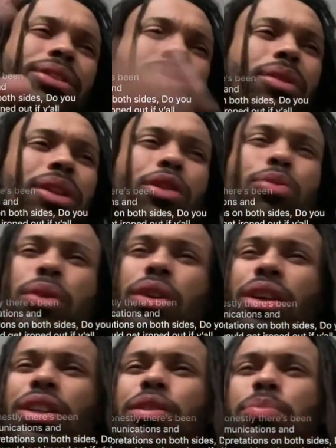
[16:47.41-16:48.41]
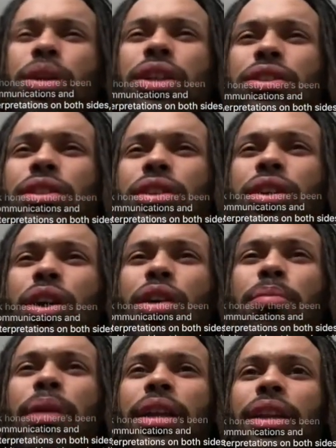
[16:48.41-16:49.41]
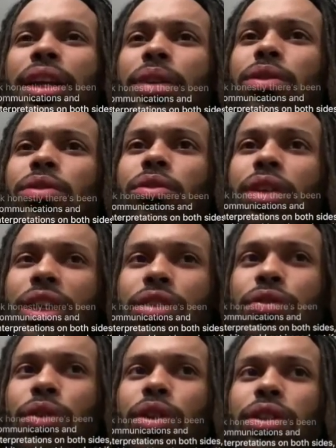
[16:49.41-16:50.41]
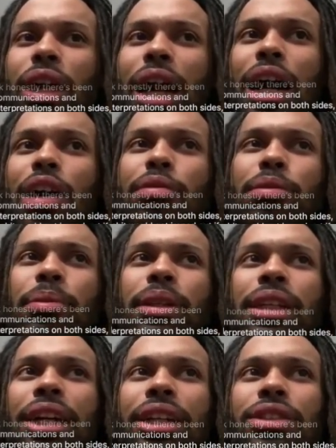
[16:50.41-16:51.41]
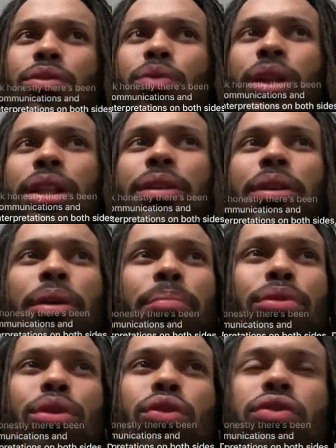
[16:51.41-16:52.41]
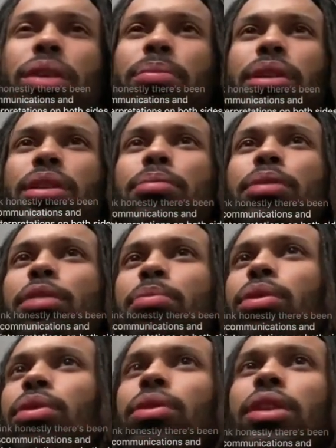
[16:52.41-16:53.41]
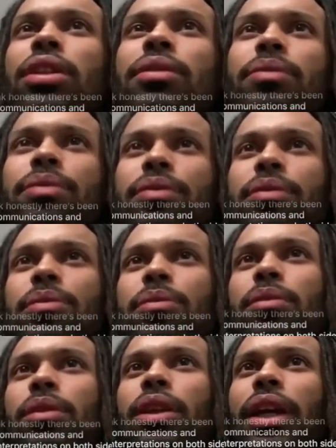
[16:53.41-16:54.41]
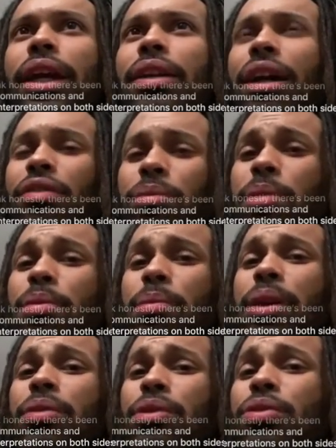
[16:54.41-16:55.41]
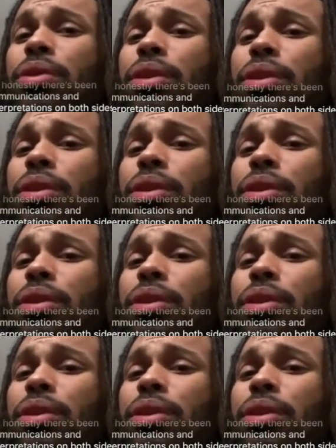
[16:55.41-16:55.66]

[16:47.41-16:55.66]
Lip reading: it was putting all this pressure on Mike, like it was his first album and he has to really prove something to people. And I remember Mike